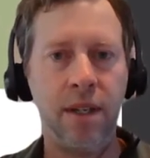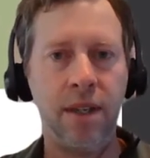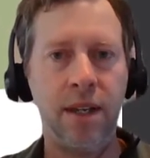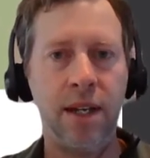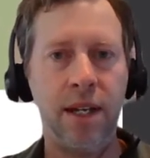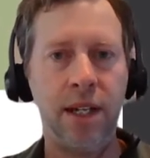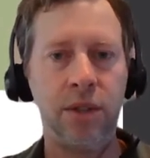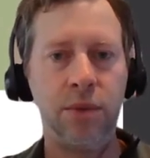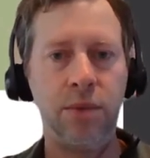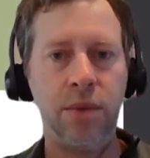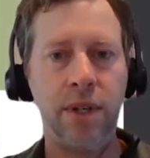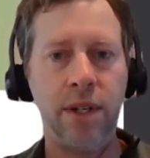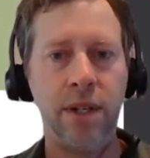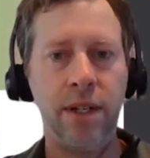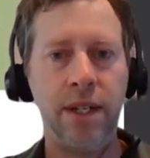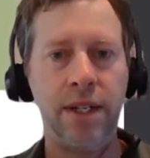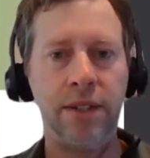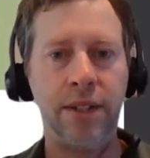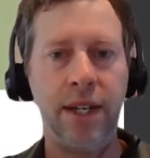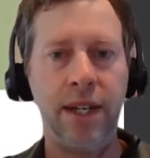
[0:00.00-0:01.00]
The next
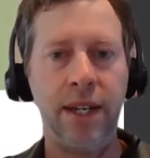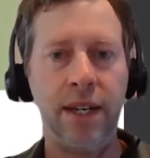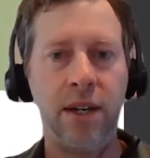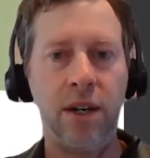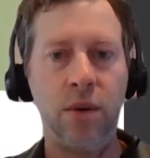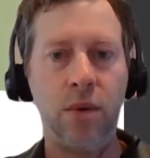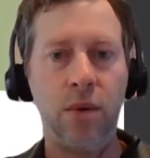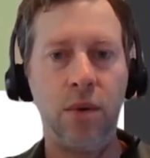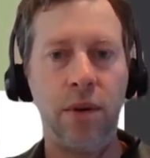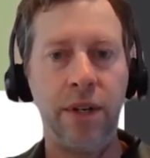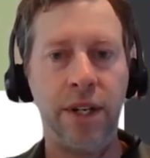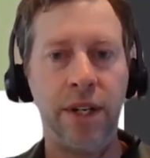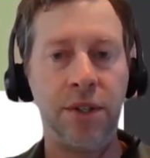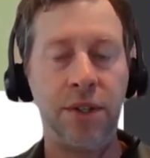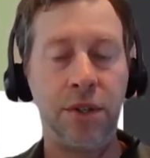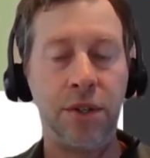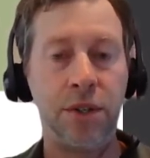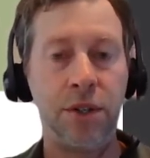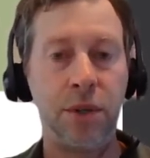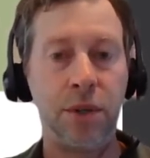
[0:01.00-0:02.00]
one is a quality
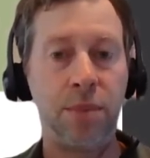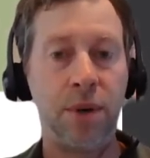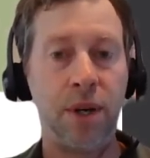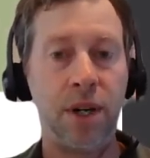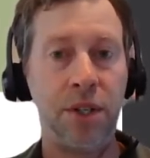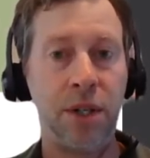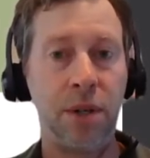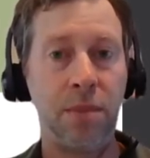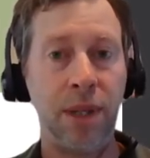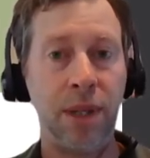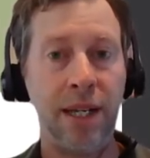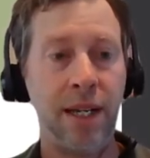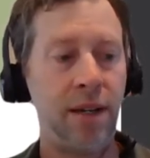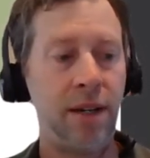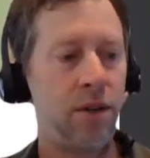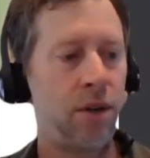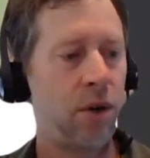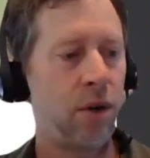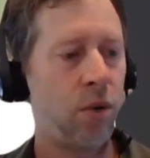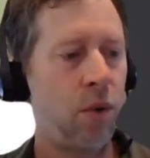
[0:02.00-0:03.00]
assurance project plan,
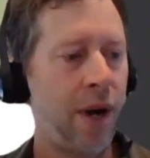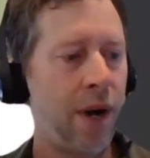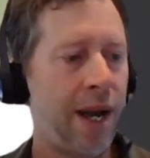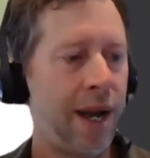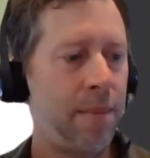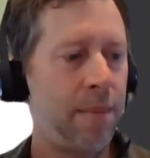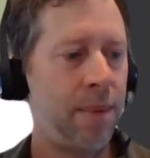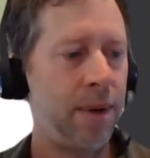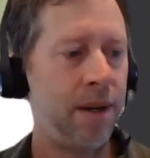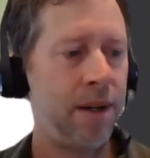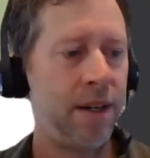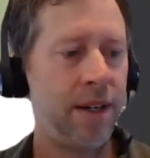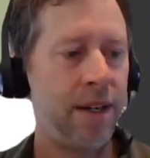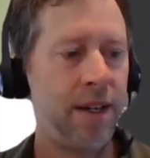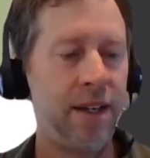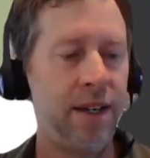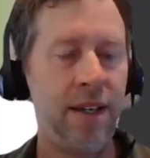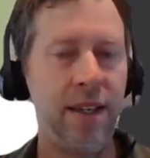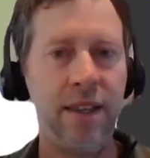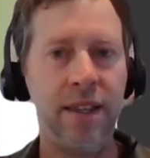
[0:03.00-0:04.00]
or QAP.
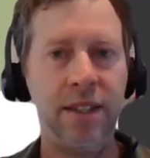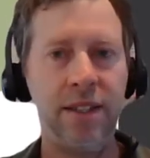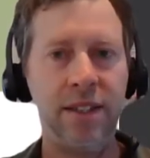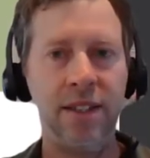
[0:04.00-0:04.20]
This